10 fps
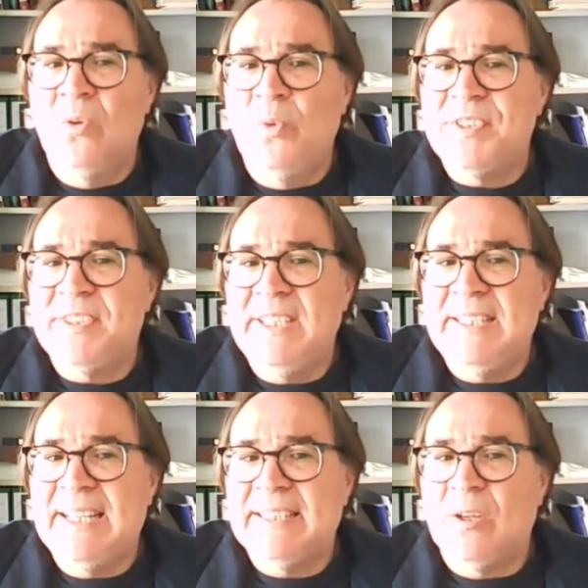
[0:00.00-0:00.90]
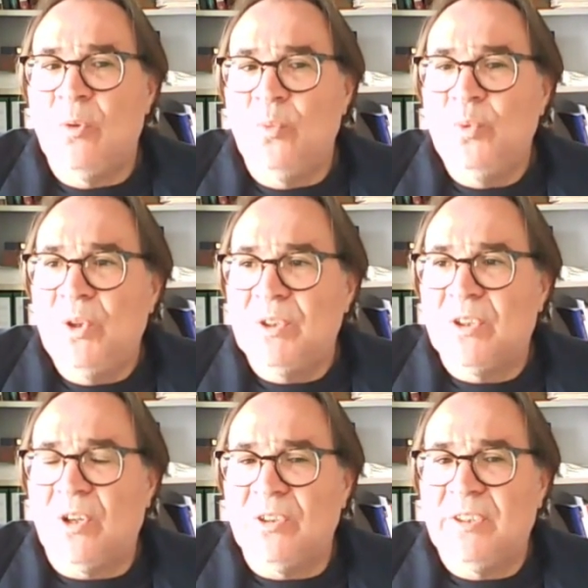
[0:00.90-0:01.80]
we see that
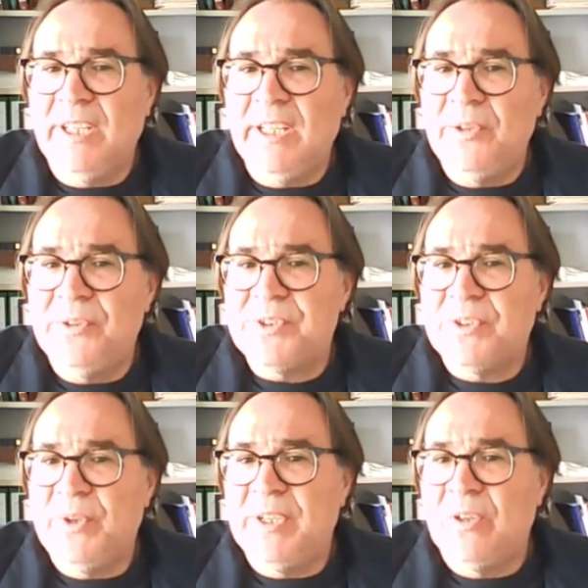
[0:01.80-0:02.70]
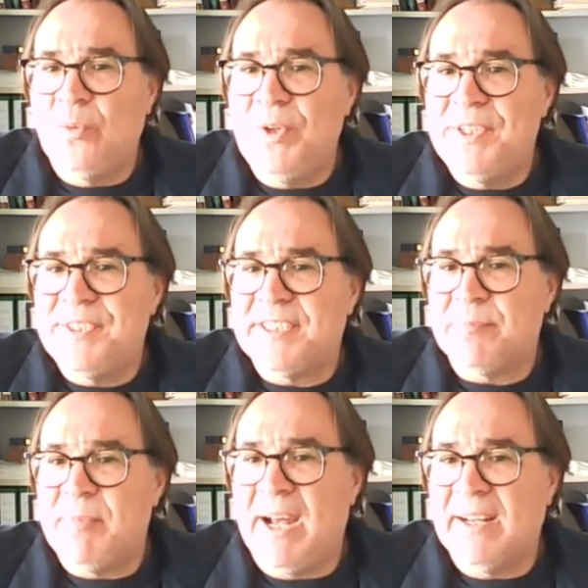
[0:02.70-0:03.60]
wood continues to increase
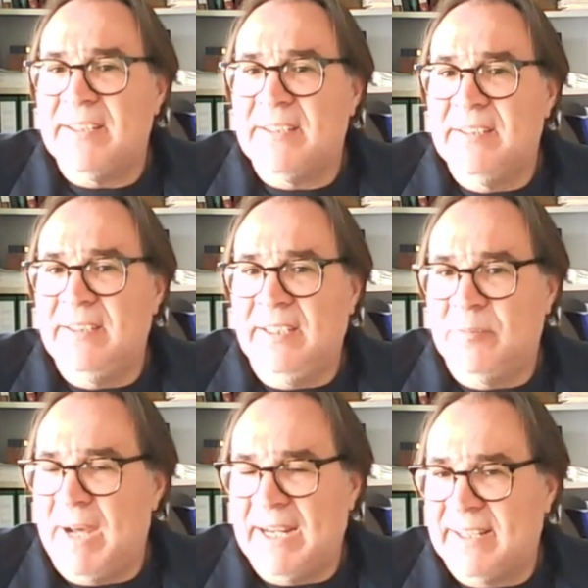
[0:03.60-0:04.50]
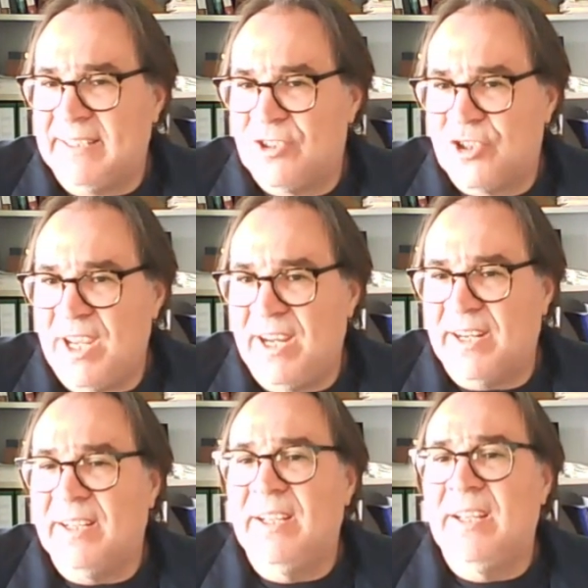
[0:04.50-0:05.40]
its market
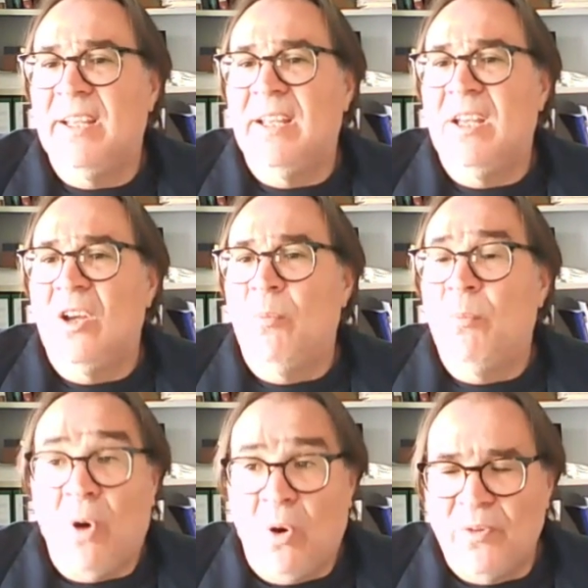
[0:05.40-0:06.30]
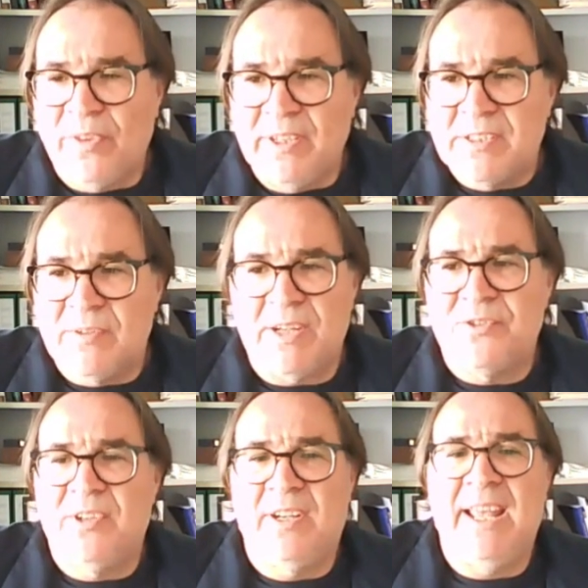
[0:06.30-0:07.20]
share, both in
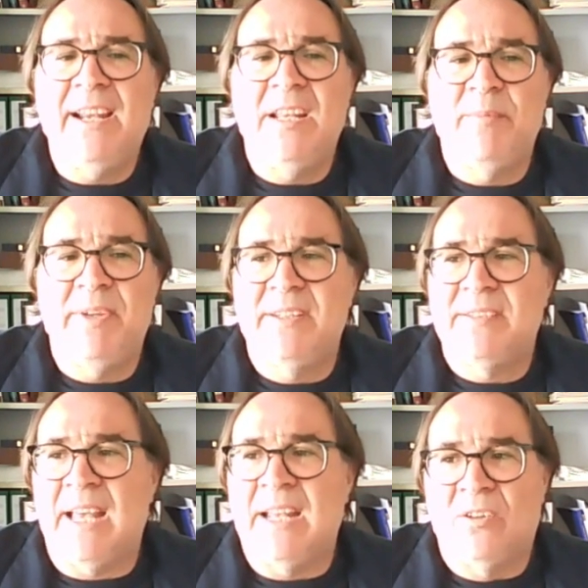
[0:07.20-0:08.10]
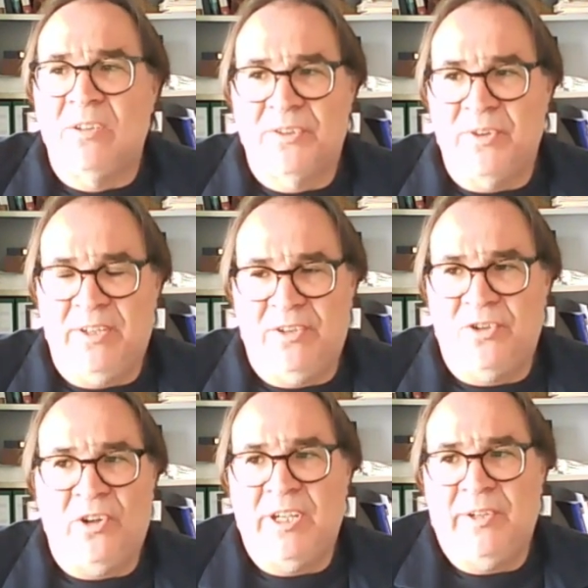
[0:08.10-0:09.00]
structural elements and also in
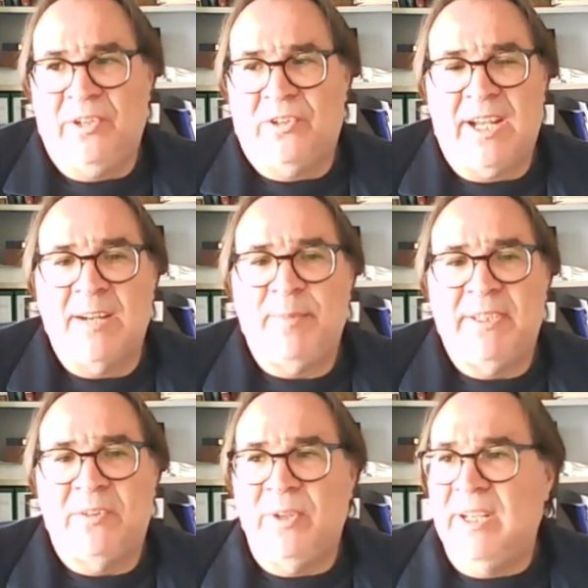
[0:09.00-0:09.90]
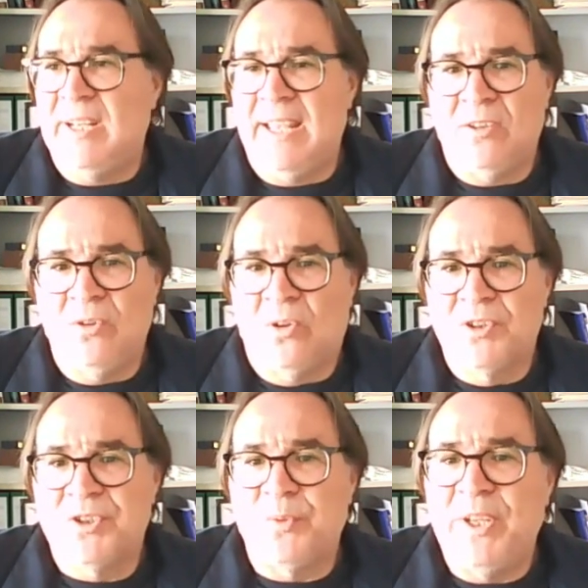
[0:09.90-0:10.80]
joinery or carpentry, like
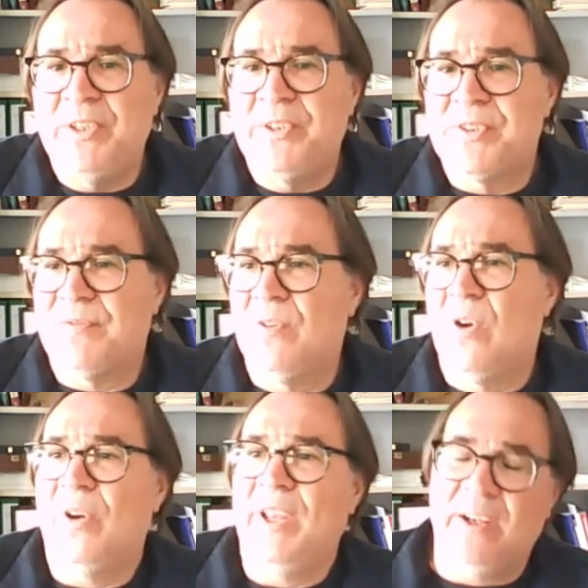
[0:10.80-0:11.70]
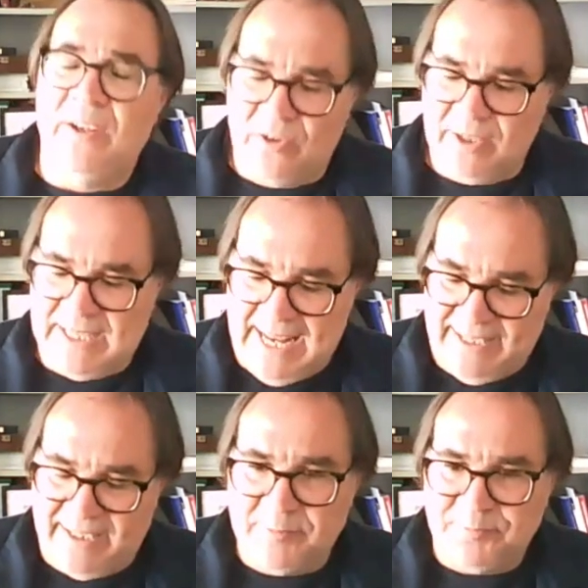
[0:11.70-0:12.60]
doors, windows, flooring, or
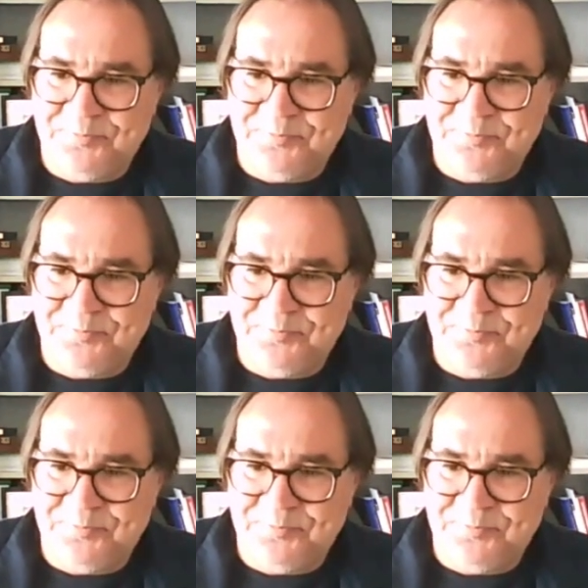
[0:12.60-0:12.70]
cladding.